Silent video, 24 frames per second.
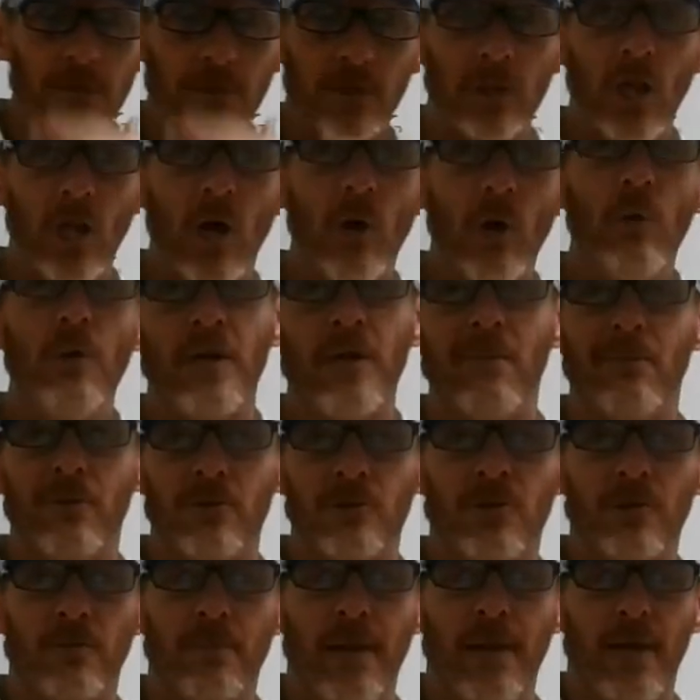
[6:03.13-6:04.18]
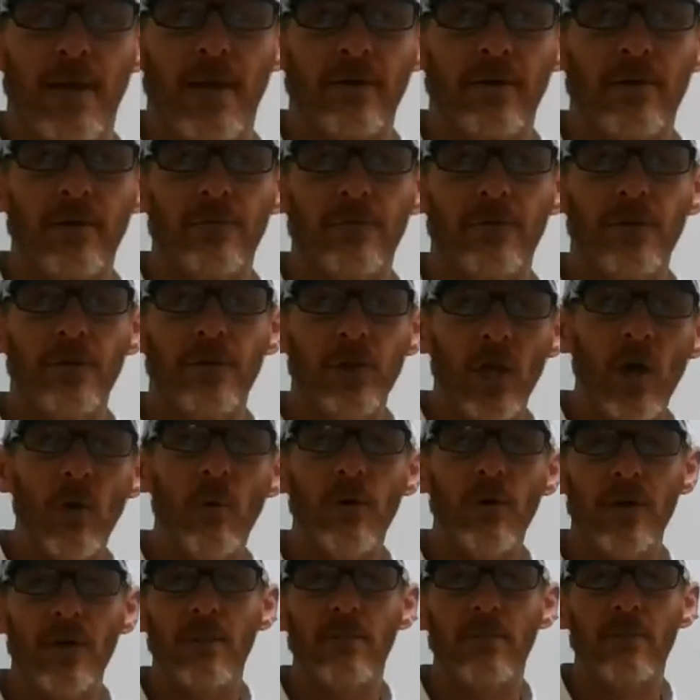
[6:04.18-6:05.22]
lower numbers are better. The
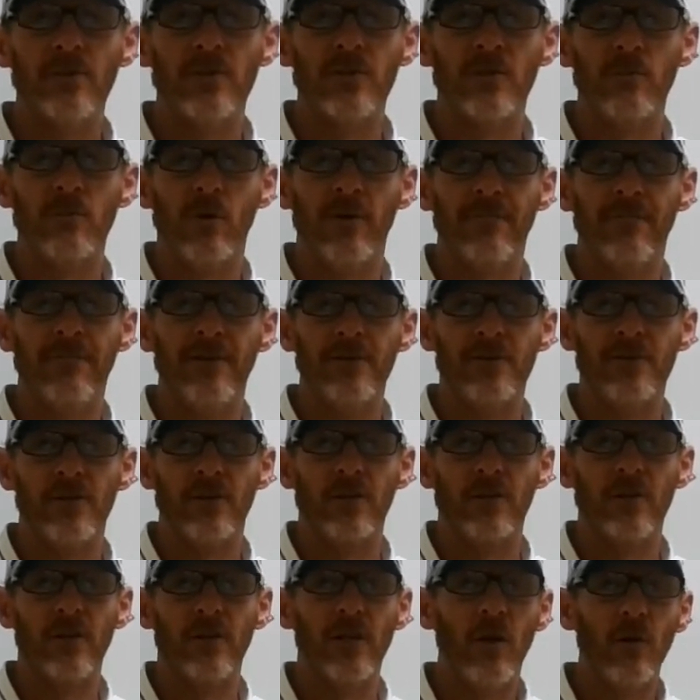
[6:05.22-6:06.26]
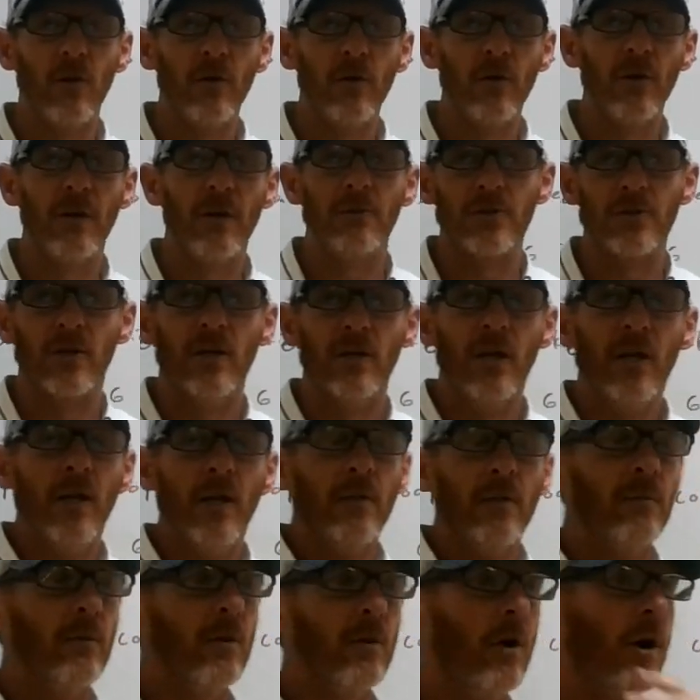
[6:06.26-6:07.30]
lower numbers are more efficient. The lower numbers are
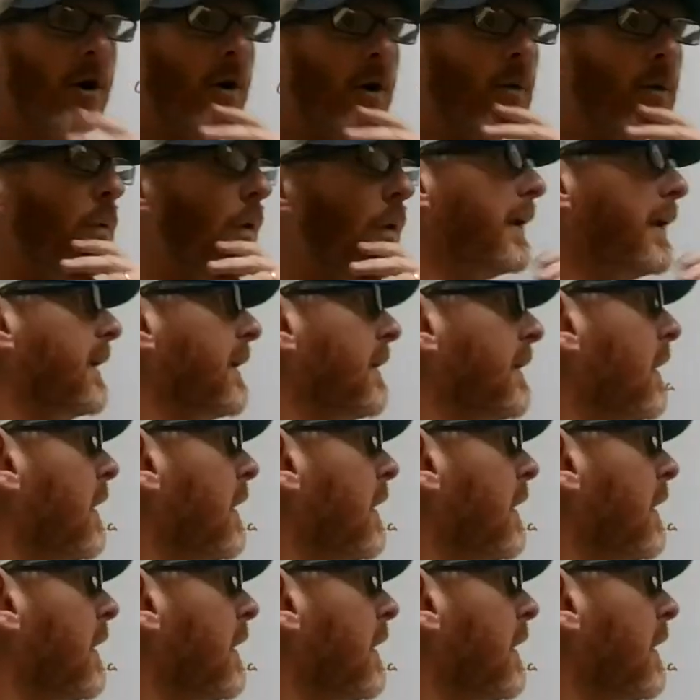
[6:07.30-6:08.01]
wanted.